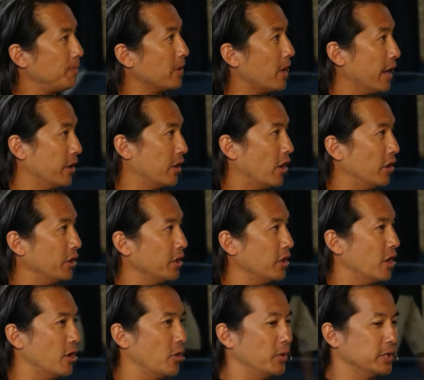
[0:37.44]
9
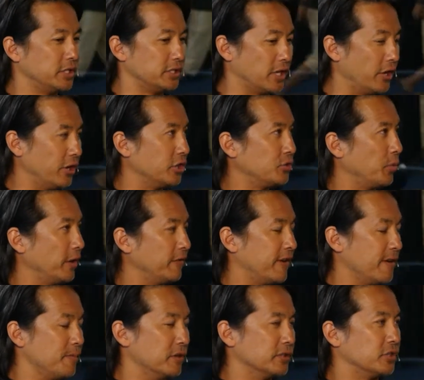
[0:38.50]
RDO, which is
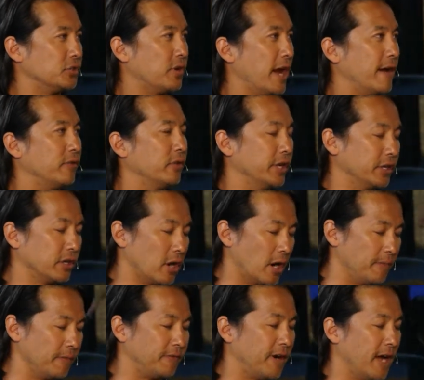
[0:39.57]
125 mils of travel and
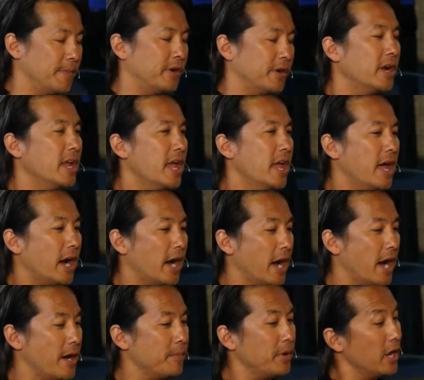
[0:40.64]
carbon fiber.
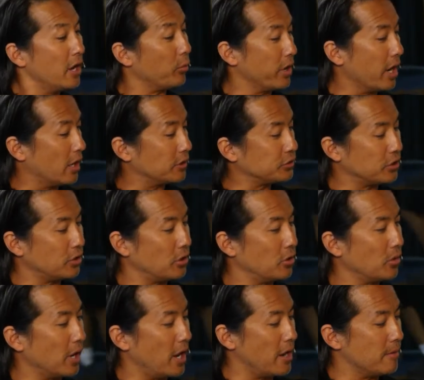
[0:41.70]
We
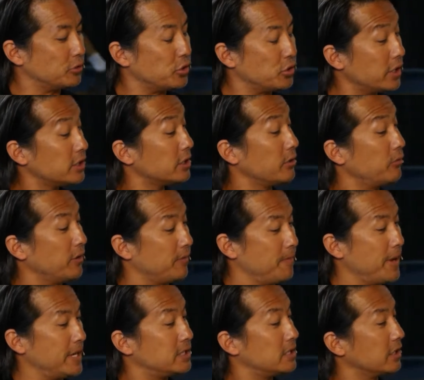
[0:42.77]
also, traditionally, we've
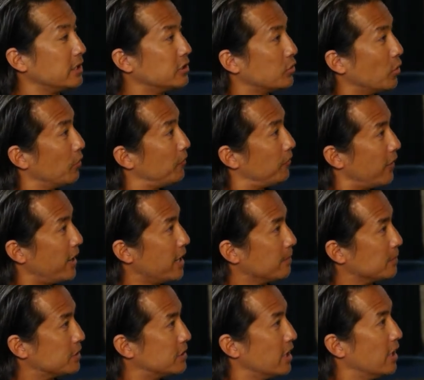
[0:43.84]
basically sold
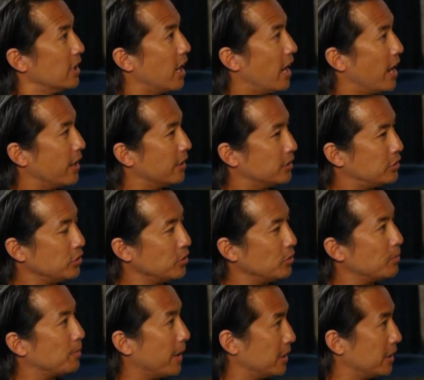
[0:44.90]
frames to